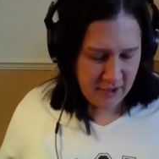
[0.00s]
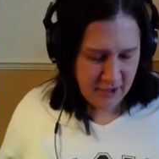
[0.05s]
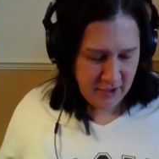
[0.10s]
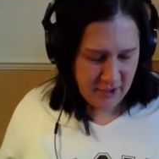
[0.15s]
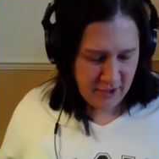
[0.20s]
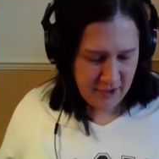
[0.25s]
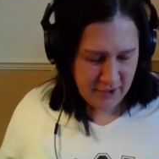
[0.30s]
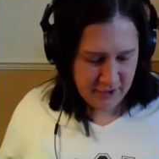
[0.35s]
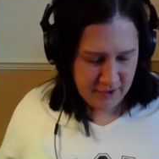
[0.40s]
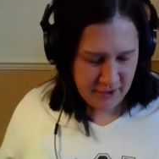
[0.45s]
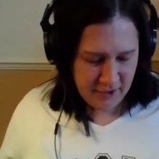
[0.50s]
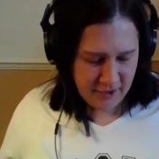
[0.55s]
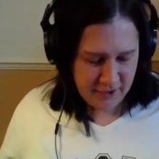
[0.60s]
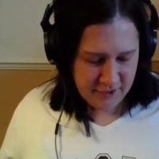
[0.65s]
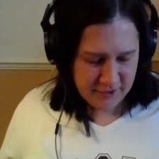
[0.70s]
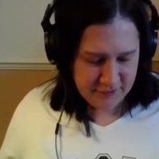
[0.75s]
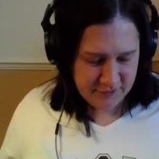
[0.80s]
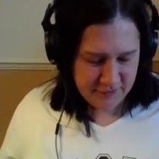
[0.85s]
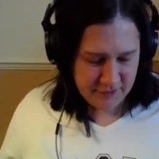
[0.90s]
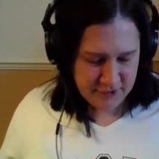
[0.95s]
uh,
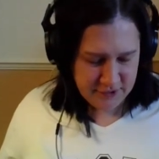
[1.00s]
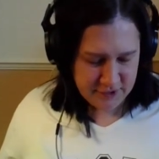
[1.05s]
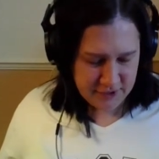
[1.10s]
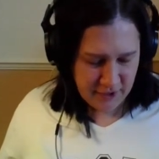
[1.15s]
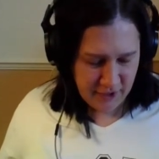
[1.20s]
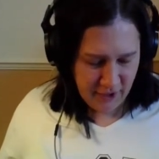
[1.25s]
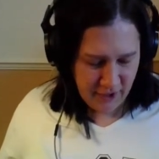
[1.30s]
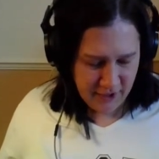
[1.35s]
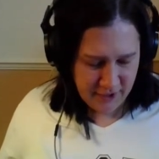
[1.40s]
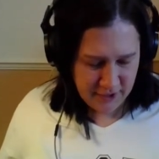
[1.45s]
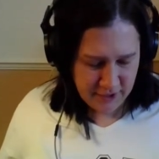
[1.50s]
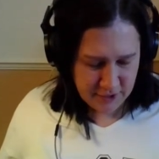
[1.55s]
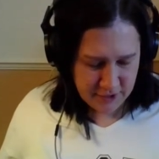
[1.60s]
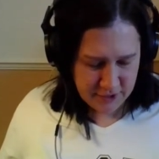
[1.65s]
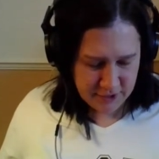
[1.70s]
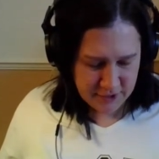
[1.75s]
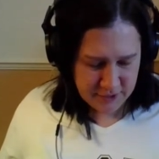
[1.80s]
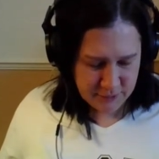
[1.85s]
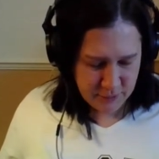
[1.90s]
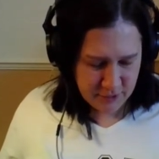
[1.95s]
and there's a line in
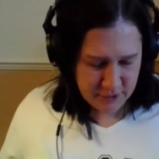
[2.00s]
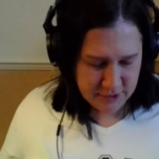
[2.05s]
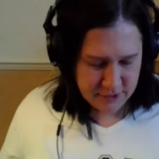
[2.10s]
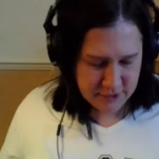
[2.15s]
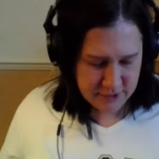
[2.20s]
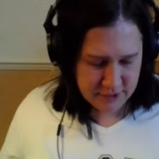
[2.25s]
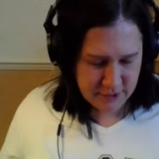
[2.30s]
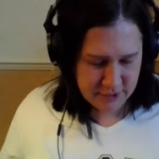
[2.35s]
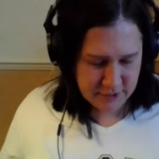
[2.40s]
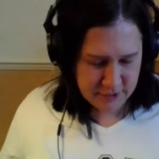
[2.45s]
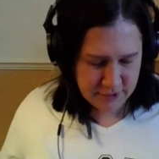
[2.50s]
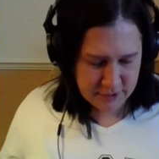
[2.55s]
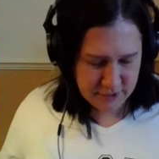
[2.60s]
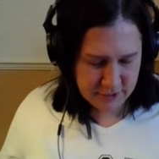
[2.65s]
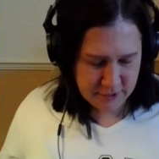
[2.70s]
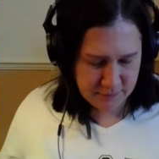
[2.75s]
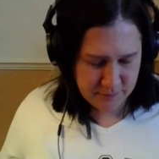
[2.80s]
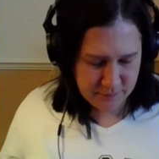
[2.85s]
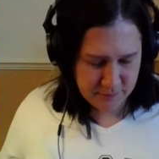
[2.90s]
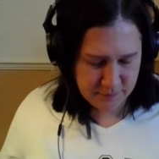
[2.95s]
this where it says,
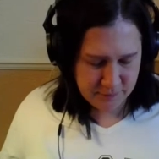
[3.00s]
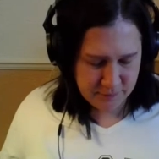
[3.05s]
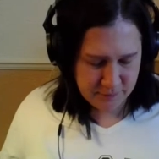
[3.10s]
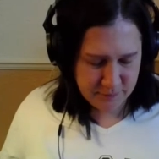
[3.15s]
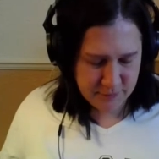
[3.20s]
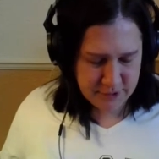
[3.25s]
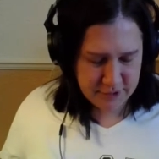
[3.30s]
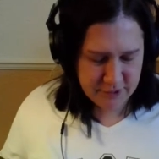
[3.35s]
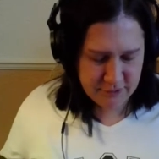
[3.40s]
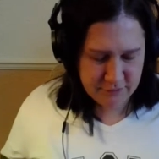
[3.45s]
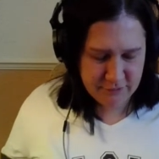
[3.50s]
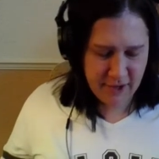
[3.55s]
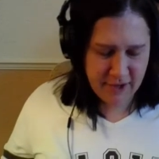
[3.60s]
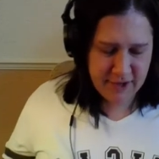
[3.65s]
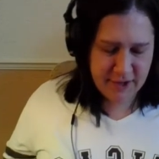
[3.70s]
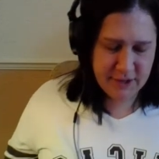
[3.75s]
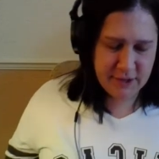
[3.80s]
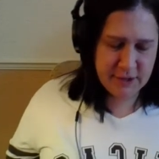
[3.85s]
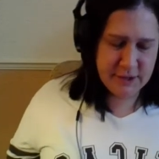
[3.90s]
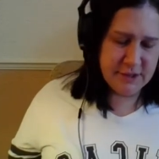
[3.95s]
um, "Mr.
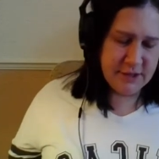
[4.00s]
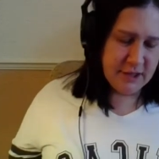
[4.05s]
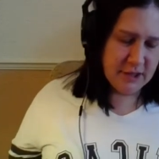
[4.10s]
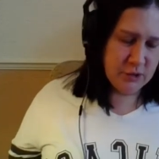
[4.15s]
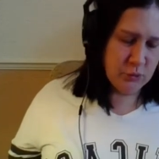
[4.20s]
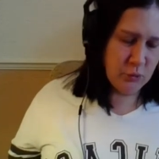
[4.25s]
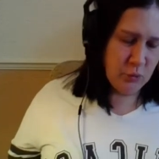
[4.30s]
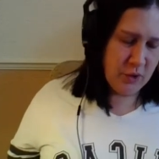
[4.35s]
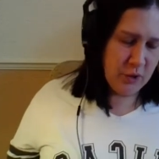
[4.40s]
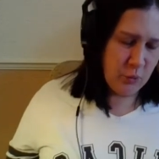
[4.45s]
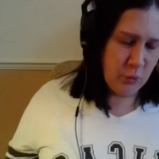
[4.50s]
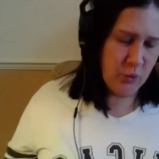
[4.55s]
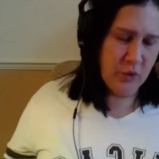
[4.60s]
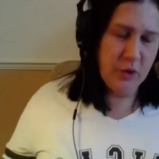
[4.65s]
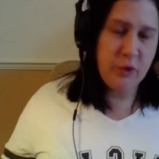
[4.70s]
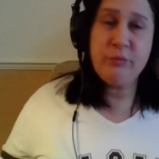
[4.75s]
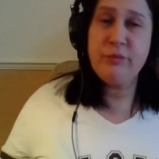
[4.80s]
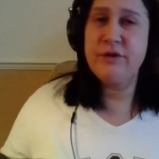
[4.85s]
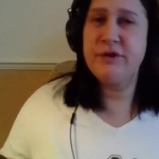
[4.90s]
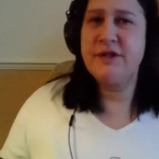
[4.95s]
Reagan says we will
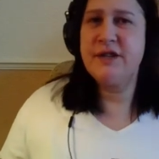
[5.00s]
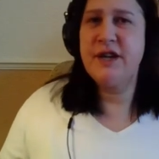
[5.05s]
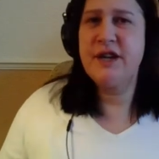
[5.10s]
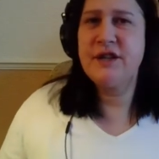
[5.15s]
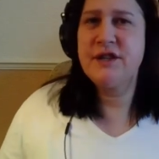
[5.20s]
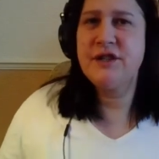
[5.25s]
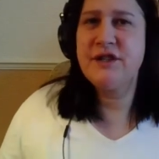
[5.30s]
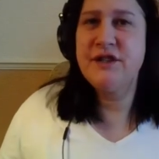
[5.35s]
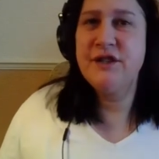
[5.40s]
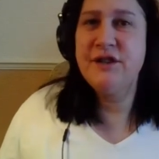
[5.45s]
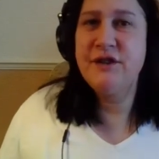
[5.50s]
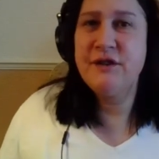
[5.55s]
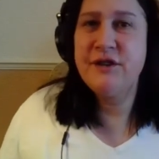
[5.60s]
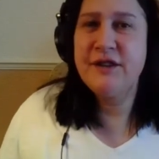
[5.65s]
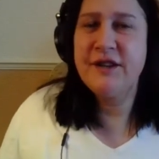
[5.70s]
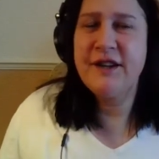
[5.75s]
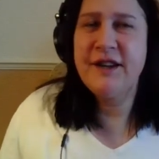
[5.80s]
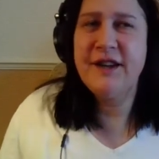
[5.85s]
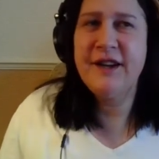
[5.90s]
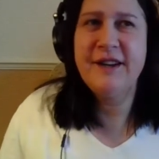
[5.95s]
protect you."
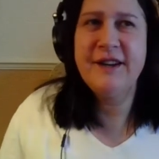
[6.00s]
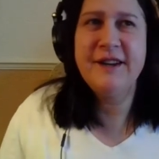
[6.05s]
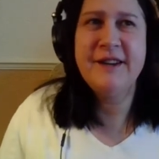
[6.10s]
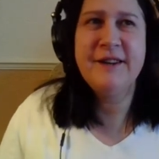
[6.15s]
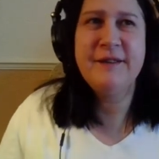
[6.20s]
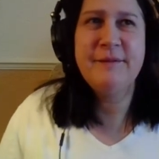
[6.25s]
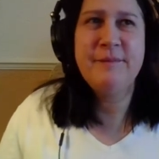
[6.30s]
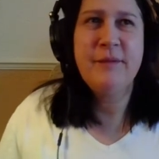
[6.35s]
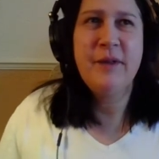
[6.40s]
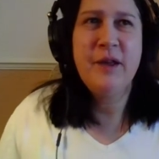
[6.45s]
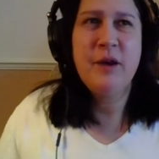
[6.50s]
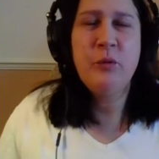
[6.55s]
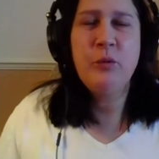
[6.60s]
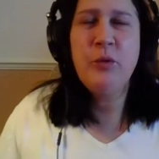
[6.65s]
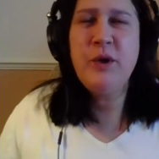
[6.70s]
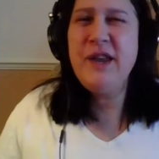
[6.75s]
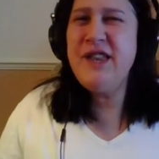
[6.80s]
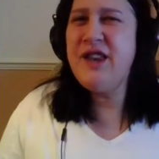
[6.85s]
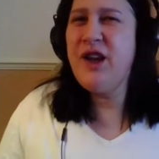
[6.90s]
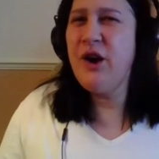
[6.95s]
Um,
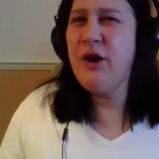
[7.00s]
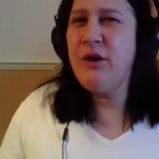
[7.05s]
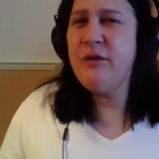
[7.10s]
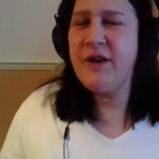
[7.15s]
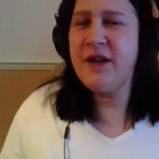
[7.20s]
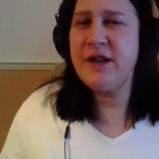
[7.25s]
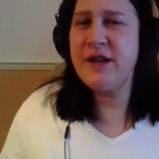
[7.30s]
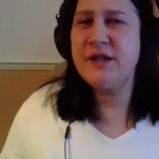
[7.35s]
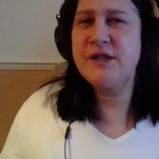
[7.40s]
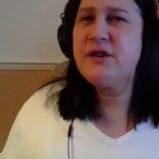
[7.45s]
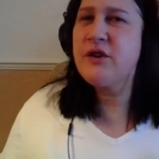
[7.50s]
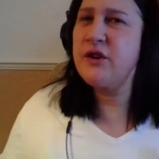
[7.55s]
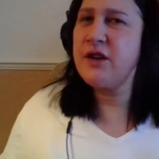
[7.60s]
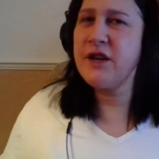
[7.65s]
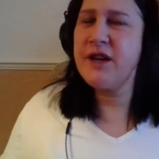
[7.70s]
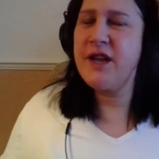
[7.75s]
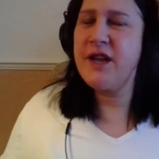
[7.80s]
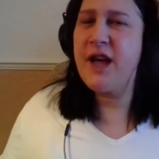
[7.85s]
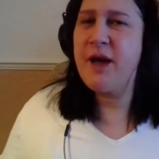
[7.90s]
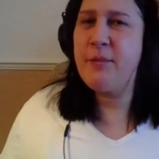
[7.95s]
we know that's not going
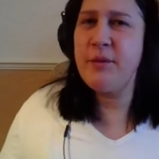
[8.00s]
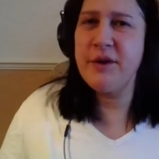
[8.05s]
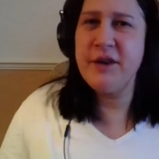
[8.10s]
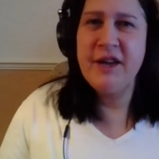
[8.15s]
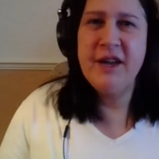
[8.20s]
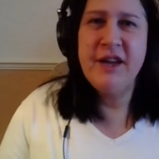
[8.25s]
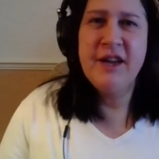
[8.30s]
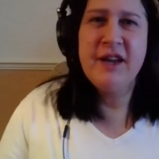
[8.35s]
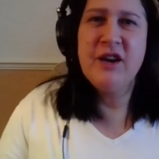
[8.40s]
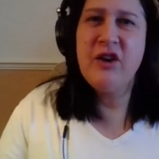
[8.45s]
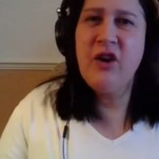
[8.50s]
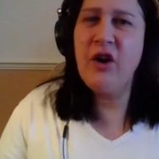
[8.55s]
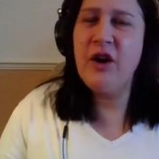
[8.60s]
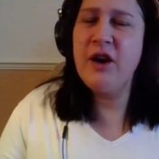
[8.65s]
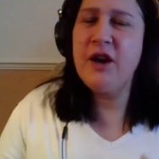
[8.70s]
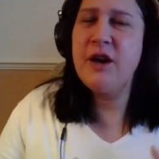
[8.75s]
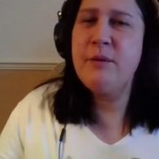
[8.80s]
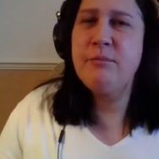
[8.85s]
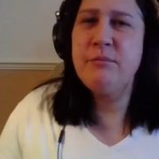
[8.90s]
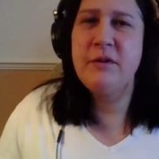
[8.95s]
to happen. Not
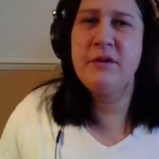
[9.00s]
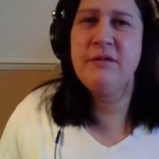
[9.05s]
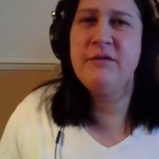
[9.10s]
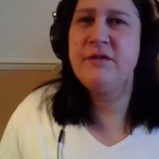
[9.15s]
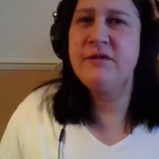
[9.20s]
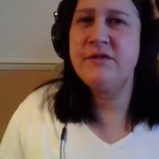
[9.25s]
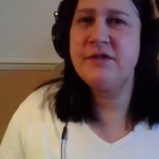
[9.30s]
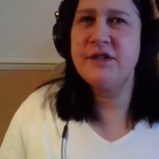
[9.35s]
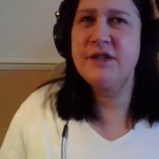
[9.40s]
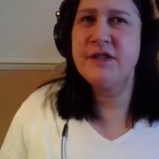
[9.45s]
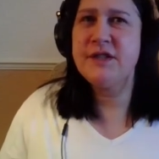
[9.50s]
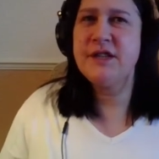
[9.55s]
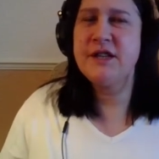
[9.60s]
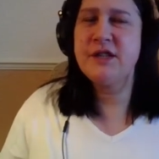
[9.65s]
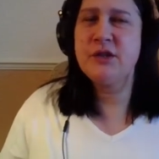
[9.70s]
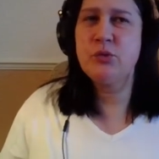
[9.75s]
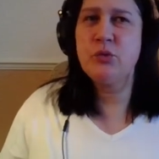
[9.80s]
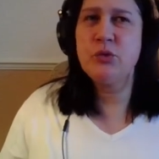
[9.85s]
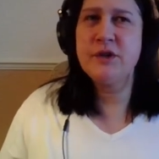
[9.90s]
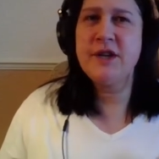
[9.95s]
in a month of
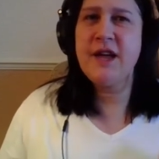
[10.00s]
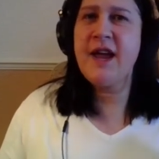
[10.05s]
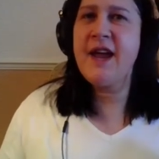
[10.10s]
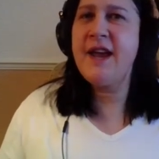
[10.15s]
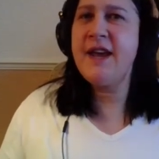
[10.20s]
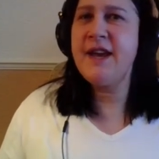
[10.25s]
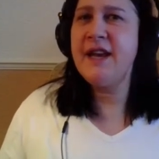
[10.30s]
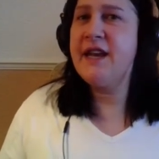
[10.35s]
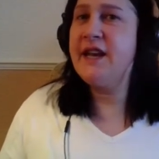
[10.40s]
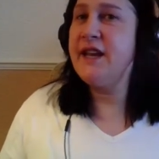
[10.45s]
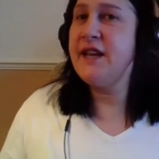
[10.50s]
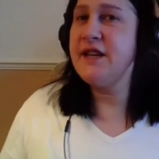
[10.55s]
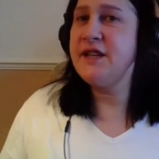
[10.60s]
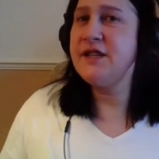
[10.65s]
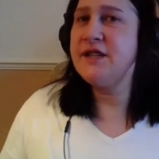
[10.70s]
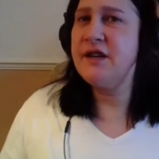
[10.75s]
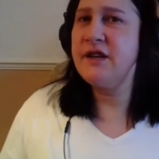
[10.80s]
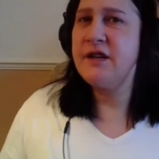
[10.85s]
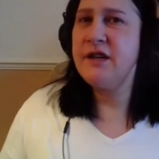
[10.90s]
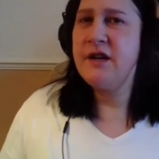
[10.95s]
Sundays would any
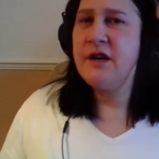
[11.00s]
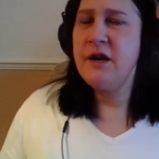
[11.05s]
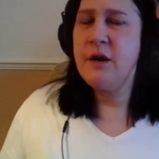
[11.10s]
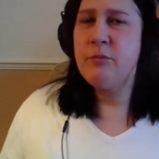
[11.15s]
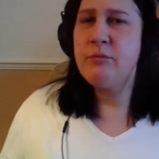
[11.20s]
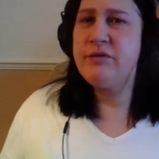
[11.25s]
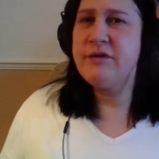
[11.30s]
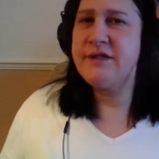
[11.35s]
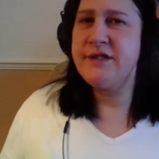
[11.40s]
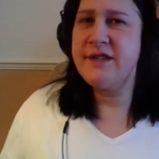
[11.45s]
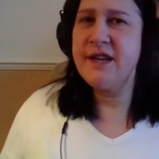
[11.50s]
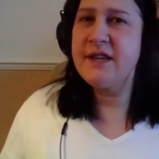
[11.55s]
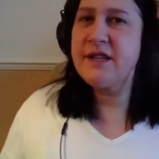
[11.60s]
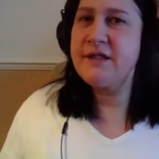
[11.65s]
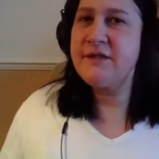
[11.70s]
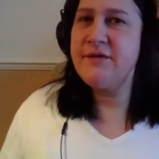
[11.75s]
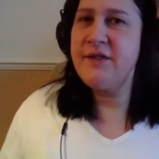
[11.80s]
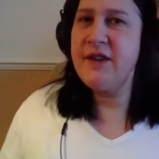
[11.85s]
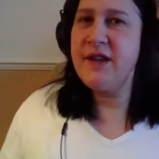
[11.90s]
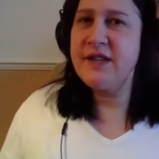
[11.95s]
leader
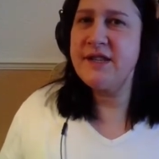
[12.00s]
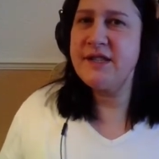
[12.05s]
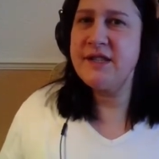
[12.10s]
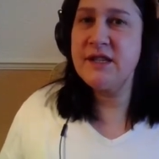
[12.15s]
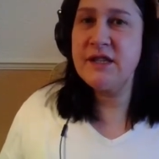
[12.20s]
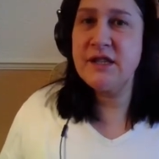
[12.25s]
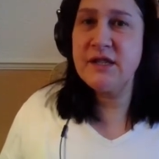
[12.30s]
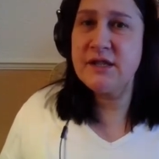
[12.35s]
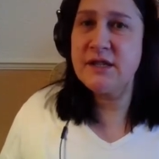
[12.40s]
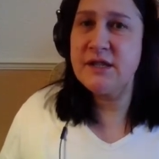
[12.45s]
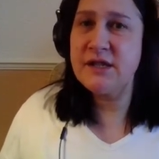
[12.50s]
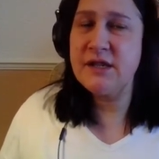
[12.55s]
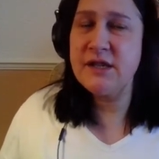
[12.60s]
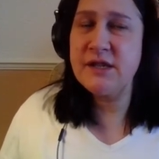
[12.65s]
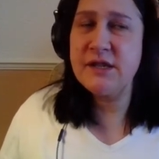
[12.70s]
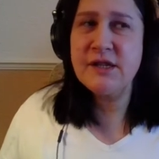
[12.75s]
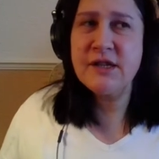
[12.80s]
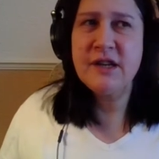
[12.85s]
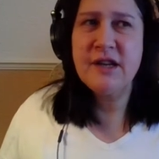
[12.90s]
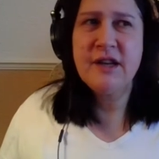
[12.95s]
protect their
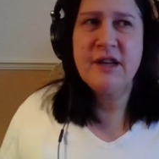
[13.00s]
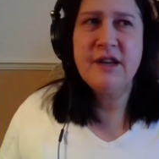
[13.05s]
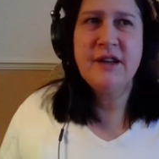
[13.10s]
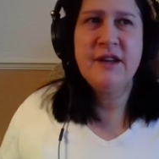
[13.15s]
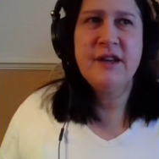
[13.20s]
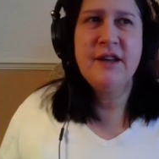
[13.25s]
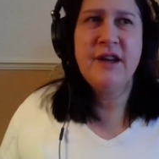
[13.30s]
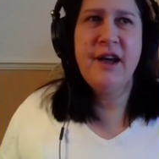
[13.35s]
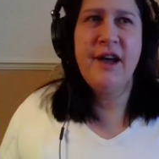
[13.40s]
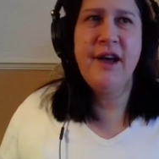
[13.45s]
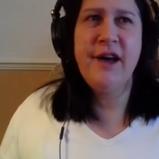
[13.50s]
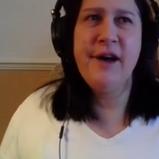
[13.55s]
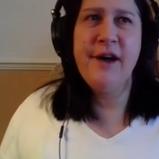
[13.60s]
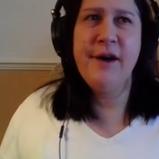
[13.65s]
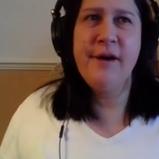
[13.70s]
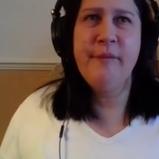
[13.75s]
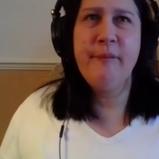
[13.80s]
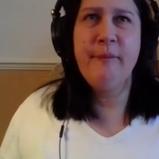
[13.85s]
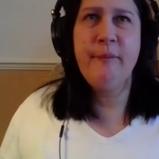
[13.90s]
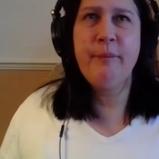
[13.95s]
citizens.
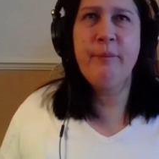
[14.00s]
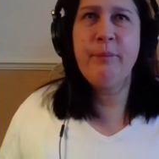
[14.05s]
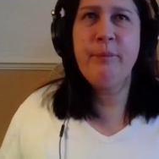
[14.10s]
Um,